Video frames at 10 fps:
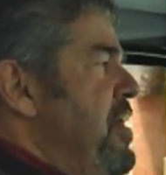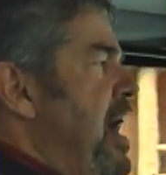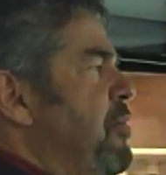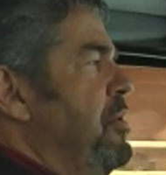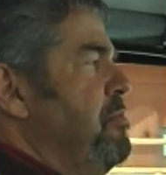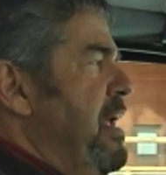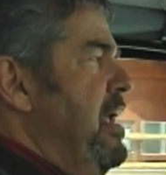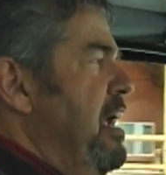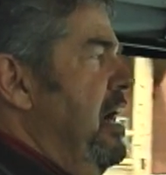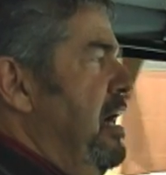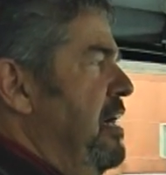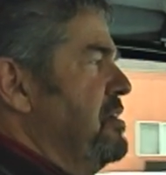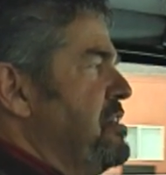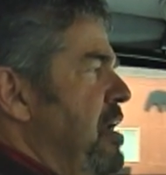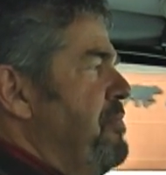That would be
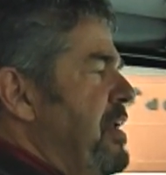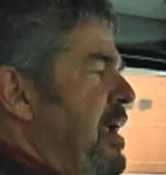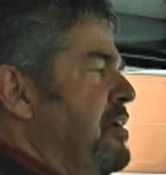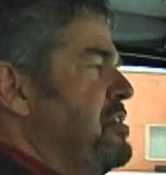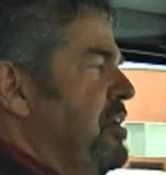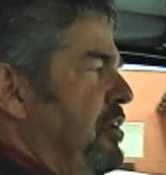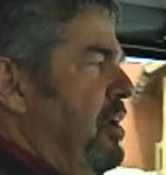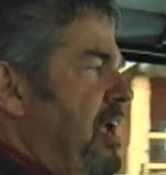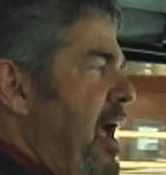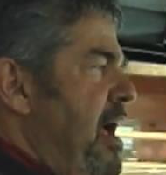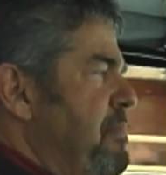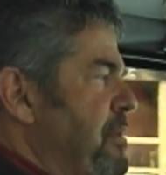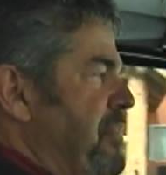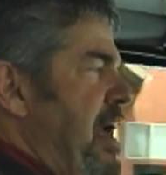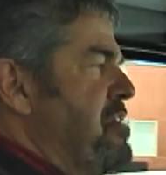something else to look
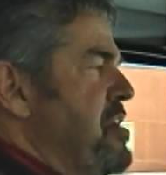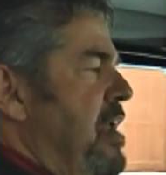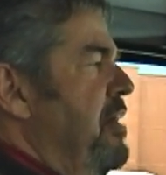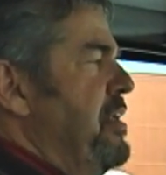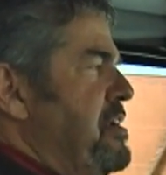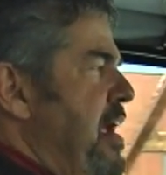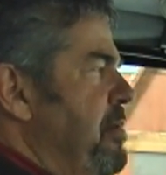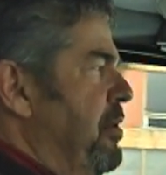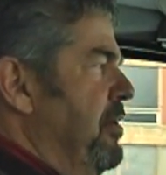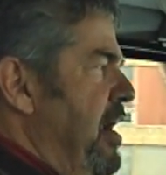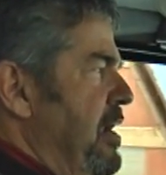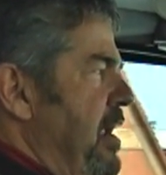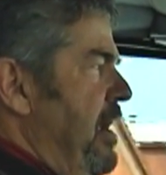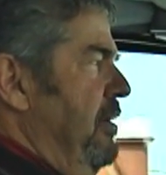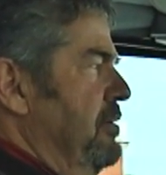at, but that's not on the table right
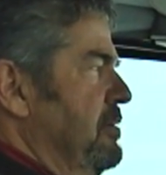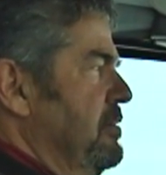now.